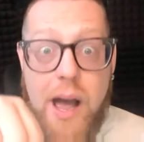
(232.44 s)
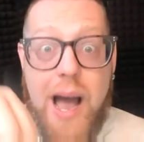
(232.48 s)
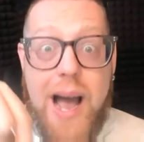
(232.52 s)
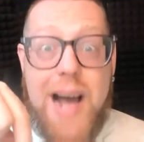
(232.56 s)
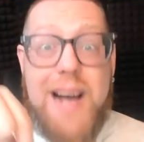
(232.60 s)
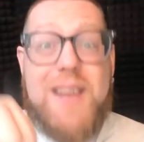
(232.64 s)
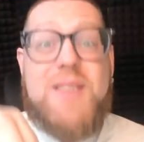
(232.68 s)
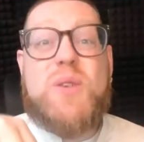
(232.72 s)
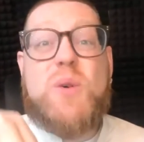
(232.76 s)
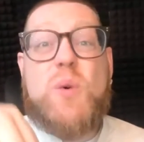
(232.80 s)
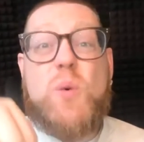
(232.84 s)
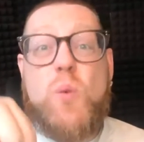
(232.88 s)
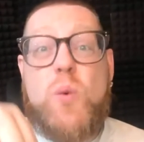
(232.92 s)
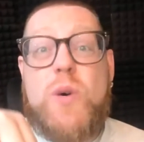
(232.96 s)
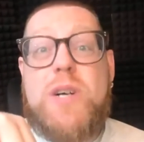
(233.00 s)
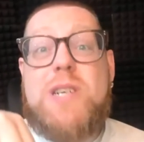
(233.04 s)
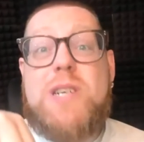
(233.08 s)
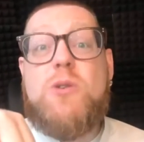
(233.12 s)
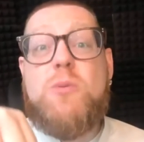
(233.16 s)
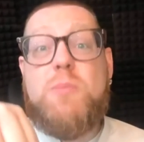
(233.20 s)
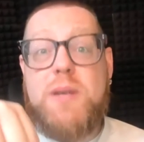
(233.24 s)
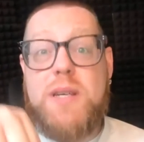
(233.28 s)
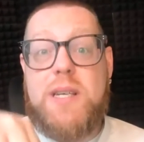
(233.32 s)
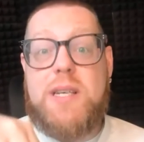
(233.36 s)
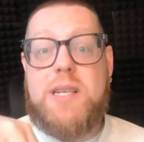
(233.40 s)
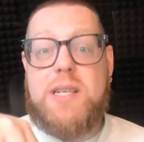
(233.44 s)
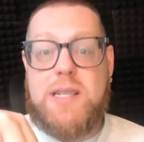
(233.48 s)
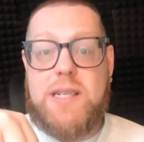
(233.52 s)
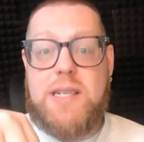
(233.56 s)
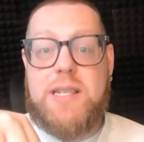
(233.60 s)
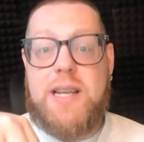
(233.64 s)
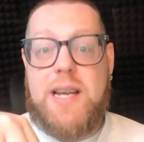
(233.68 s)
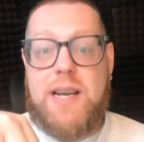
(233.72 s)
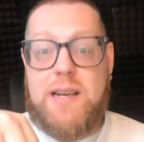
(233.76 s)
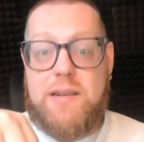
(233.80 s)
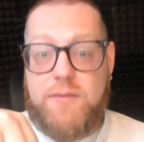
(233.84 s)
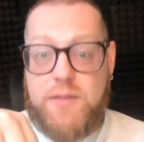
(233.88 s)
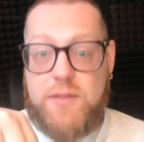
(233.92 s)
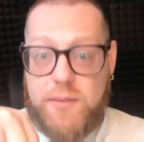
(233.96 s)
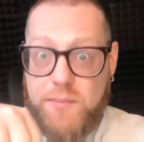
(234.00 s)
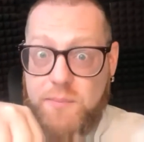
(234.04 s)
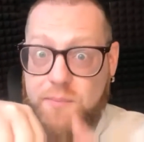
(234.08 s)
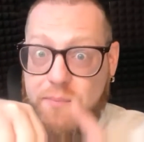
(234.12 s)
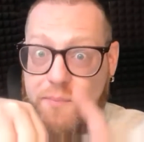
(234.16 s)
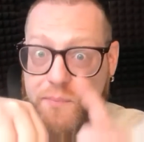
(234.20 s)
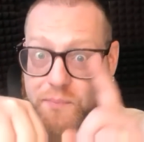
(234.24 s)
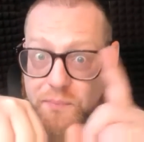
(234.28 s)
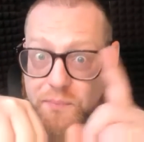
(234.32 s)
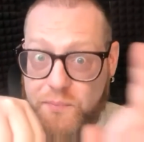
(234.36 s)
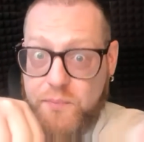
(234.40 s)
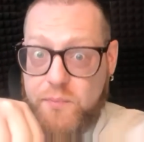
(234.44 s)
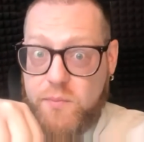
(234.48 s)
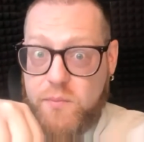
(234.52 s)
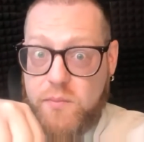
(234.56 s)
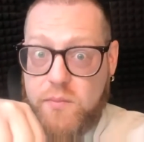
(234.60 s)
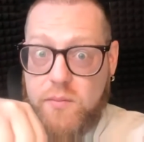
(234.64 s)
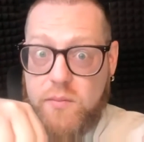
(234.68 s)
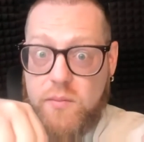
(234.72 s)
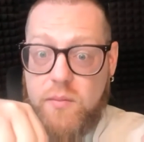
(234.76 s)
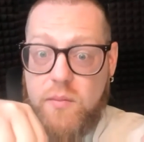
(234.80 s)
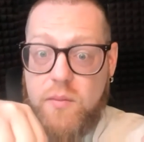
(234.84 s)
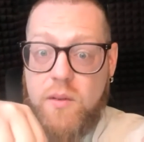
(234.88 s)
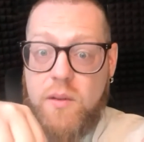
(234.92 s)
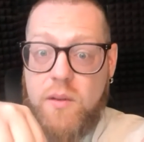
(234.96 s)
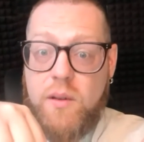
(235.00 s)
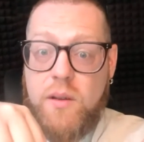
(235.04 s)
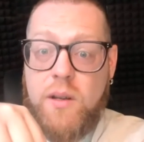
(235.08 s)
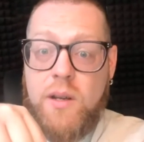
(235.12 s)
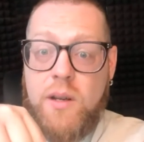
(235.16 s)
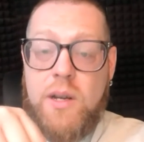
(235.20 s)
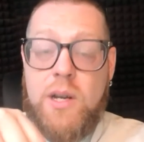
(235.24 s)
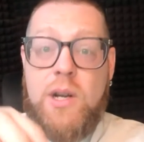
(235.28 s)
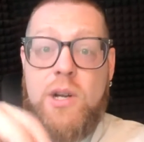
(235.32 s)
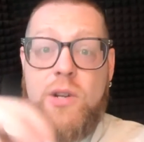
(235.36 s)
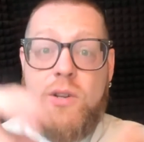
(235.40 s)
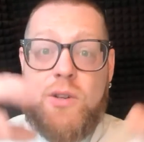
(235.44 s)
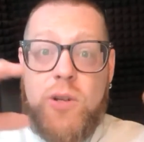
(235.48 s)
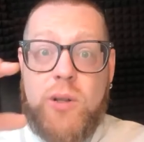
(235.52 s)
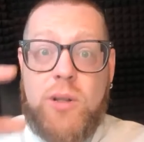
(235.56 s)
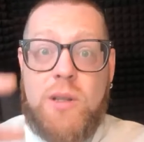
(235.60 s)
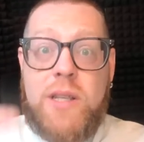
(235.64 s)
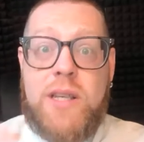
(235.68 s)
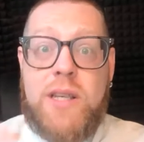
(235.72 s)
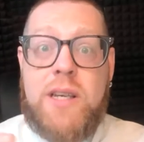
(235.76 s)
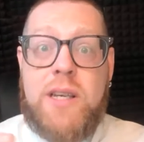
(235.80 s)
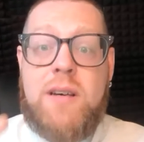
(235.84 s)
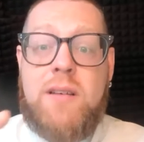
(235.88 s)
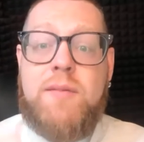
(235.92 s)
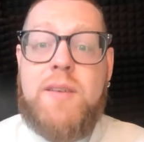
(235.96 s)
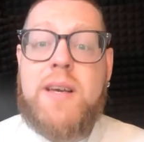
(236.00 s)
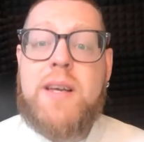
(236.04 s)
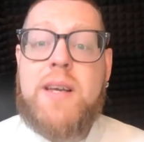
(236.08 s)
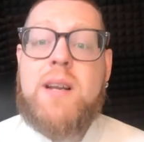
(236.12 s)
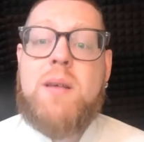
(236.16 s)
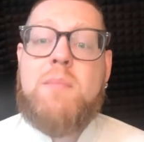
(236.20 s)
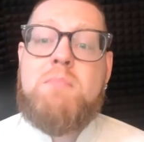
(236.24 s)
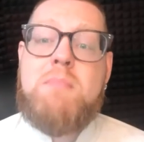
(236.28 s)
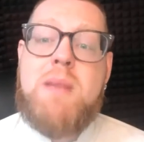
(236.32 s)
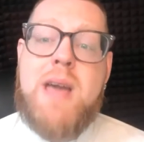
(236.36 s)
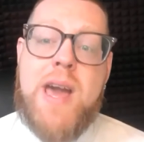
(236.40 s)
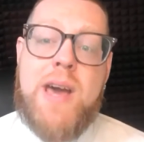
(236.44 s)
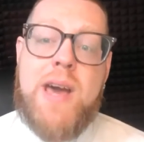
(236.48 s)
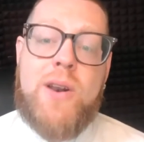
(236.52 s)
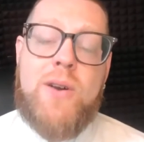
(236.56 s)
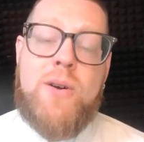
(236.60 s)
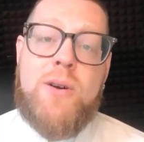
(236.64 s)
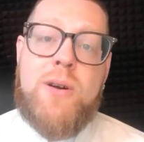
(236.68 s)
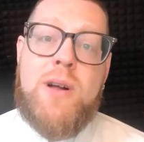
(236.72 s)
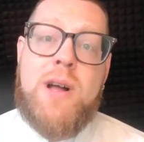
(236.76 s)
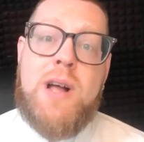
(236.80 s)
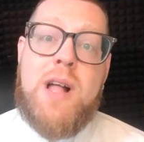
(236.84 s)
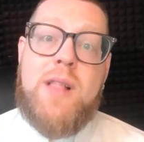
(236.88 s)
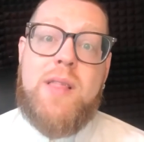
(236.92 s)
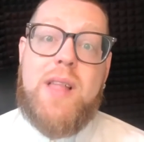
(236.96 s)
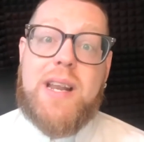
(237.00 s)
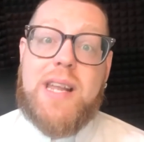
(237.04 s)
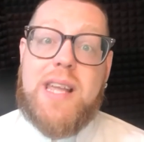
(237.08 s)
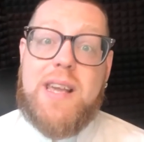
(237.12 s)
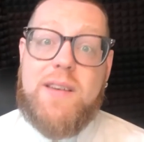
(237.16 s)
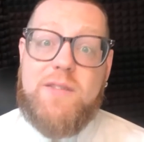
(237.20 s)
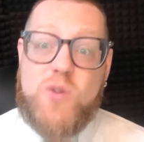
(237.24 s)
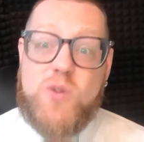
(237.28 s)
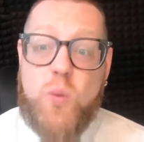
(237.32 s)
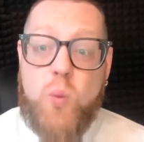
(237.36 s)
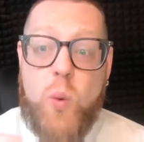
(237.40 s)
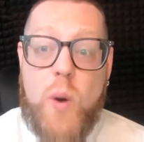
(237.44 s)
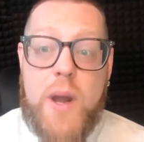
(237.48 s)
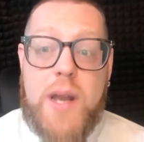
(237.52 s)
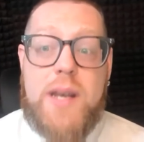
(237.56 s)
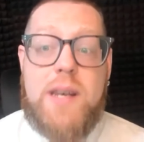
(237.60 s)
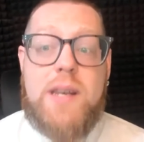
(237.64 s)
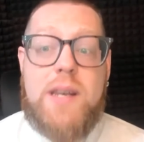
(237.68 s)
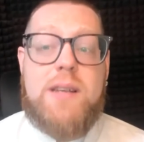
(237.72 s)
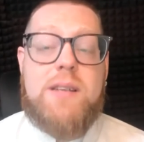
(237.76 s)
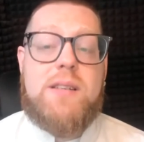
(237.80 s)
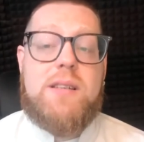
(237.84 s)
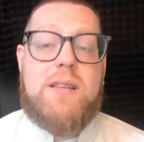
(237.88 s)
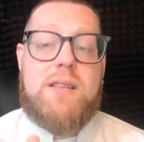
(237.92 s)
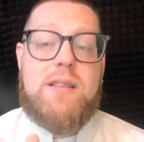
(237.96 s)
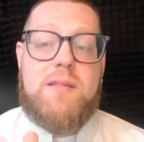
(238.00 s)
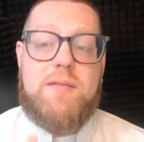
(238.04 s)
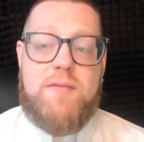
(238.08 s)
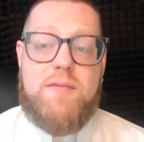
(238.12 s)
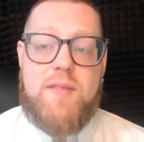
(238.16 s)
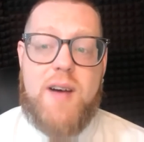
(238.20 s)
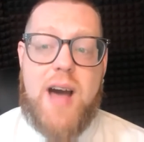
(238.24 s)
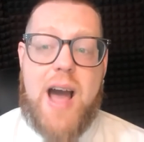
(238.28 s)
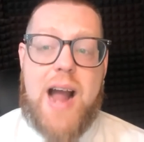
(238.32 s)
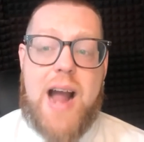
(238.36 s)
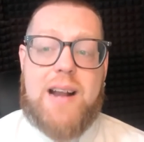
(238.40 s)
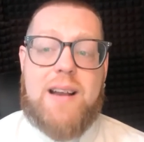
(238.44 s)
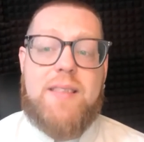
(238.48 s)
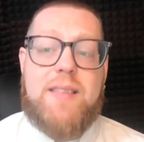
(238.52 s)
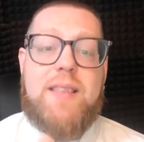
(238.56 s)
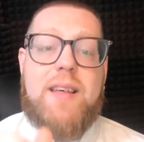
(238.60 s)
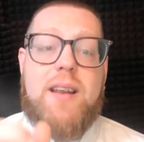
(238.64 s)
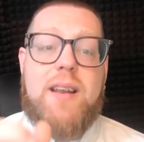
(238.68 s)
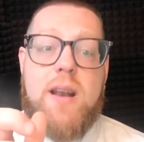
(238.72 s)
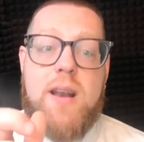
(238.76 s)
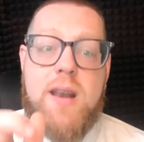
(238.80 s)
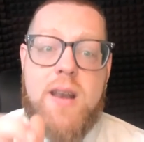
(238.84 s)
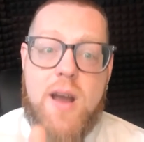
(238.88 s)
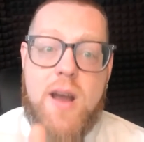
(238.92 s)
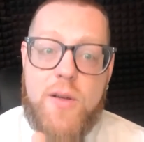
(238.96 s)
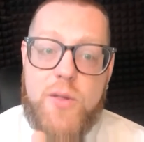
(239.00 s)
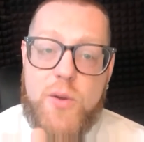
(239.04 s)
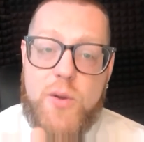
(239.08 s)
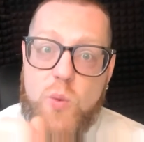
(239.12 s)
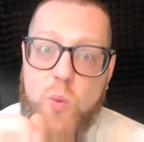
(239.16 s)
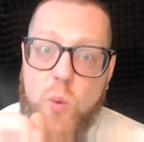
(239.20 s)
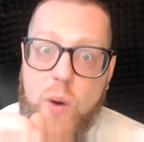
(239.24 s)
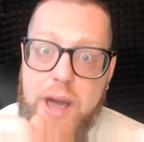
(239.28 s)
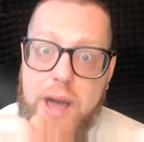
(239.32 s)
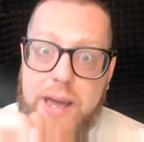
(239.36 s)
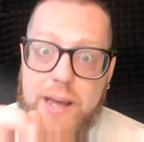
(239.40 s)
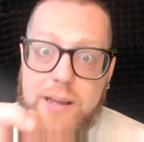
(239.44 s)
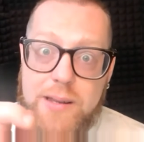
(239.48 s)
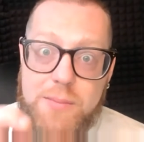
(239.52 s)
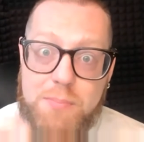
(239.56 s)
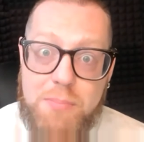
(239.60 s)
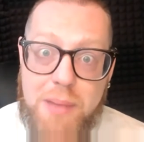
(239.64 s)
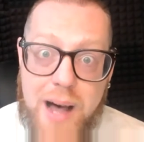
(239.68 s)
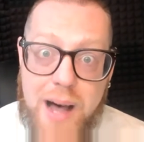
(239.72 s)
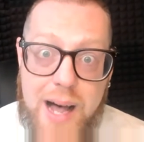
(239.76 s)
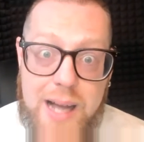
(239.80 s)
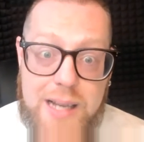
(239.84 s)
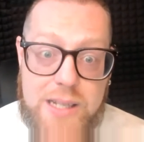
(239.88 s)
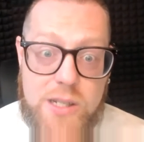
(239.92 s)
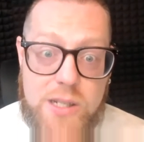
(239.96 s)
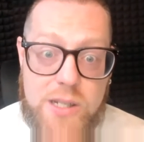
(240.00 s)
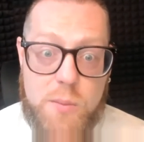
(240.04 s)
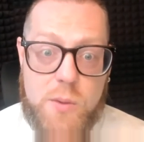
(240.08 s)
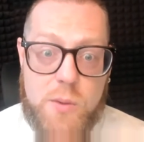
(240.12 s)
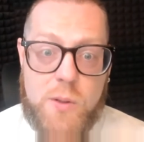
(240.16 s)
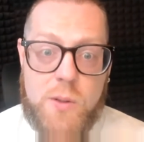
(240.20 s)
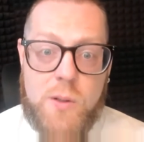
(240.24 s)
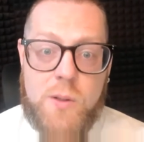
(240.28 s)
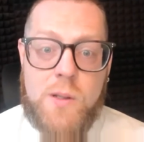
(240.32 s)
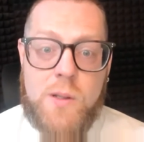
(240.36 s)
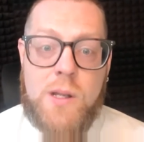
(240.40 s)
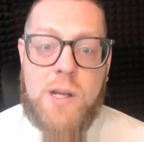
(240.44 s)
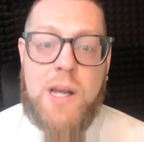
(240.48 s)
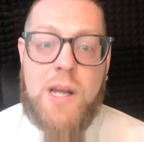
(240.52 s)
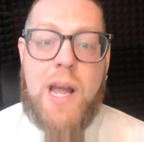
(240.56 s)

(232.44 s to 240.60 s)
as it will be in heaven. To live in a manner that gives witness to the fact that another way is possible